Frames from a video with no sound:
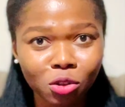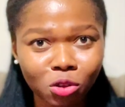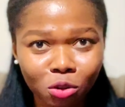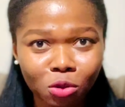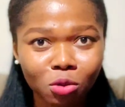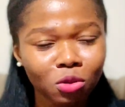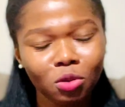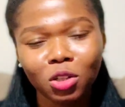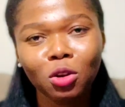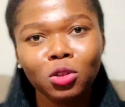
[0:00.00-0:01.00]
you don't know. No,
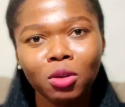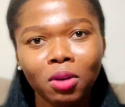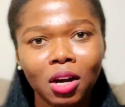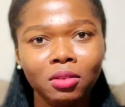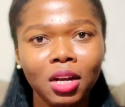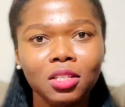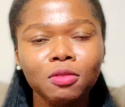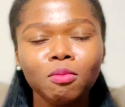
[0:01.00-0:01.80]
it looks somehow, right?